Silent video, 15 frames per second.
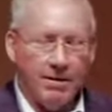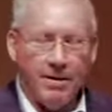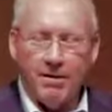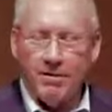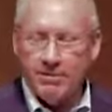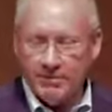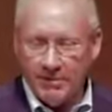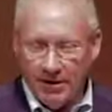
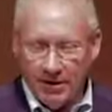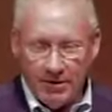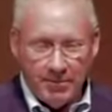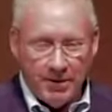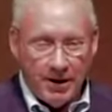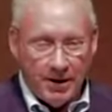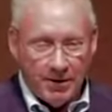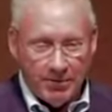Oh, talk
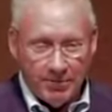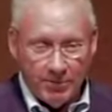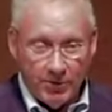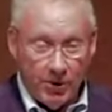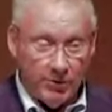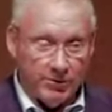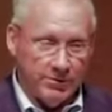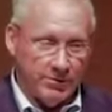about a
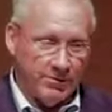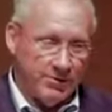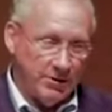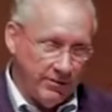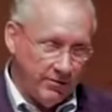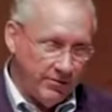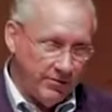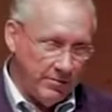cultural
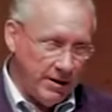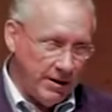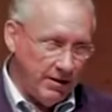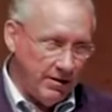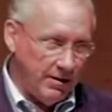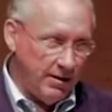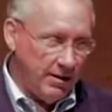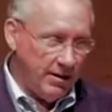shift for me.
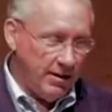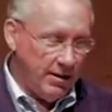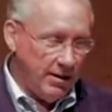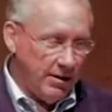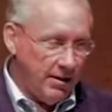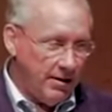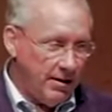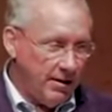
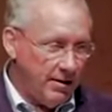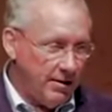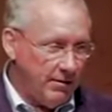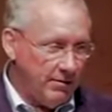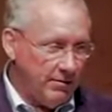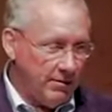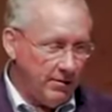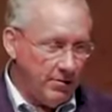
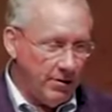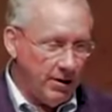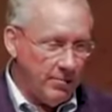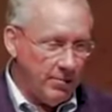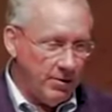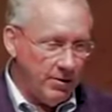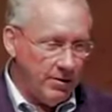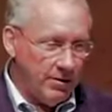It was
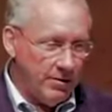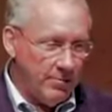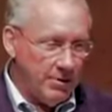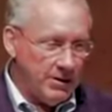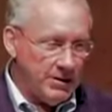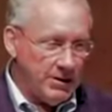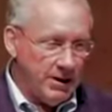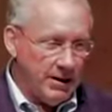incredible.
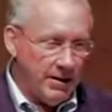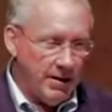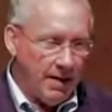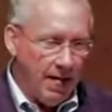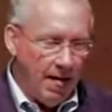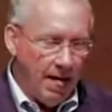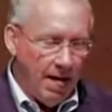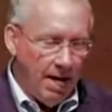But
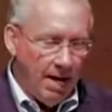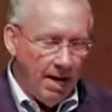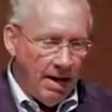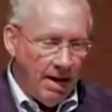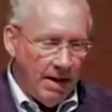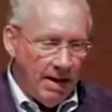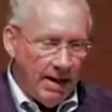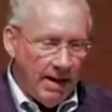
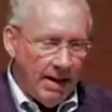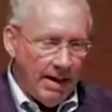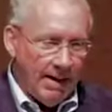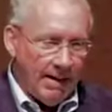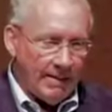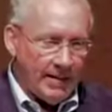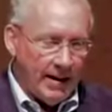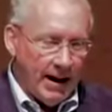
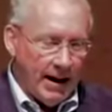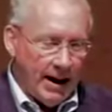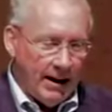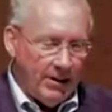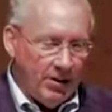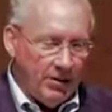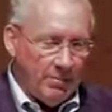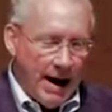
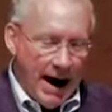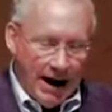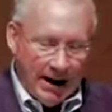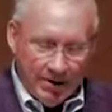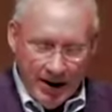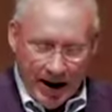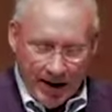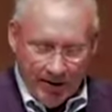I look back
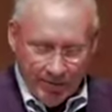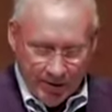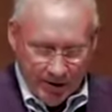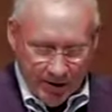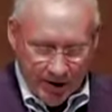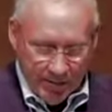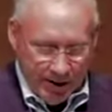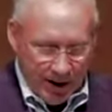at that,
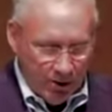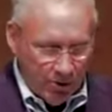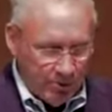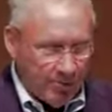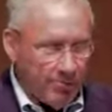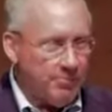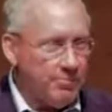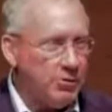at my
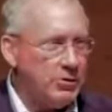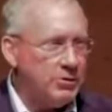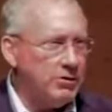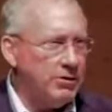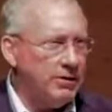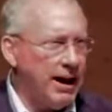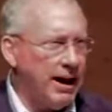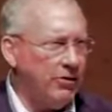own
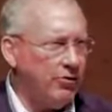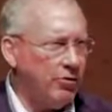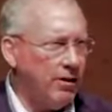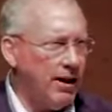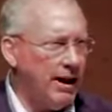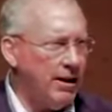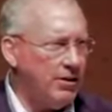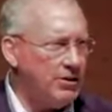personal natural
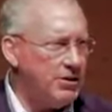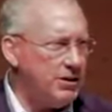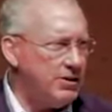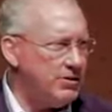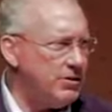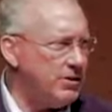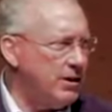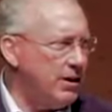
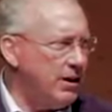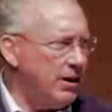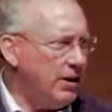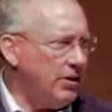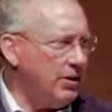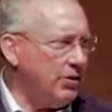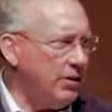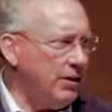heritage.
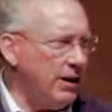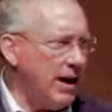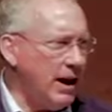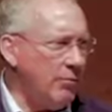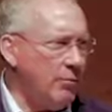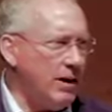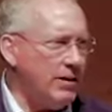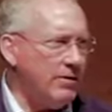You know, in a
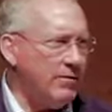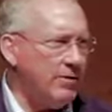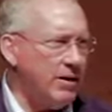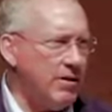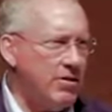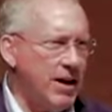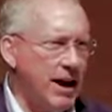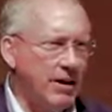lot of ways, I'm
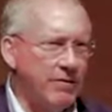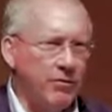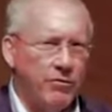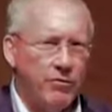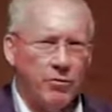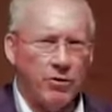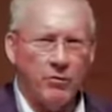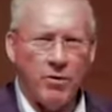very thankful
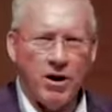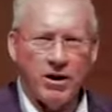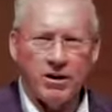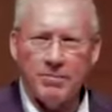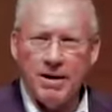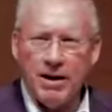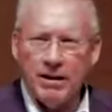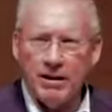for it.
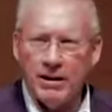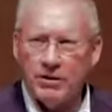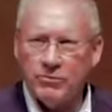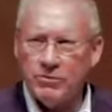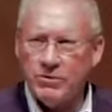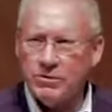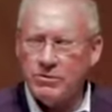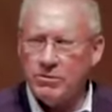Walked a mile to
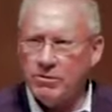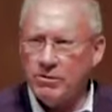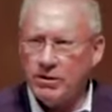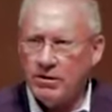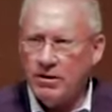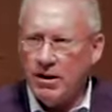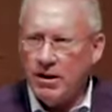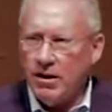country
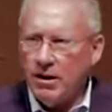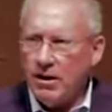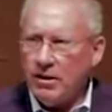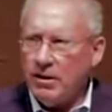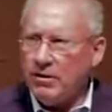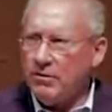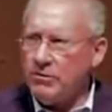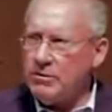school and,
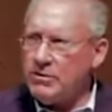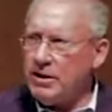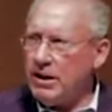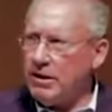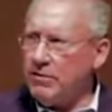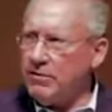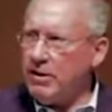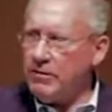you know, just
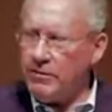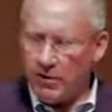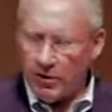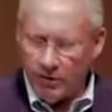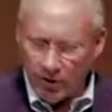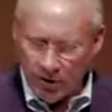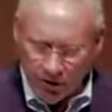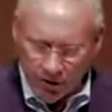had a
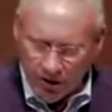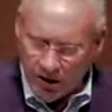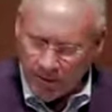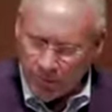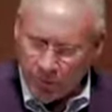very, very good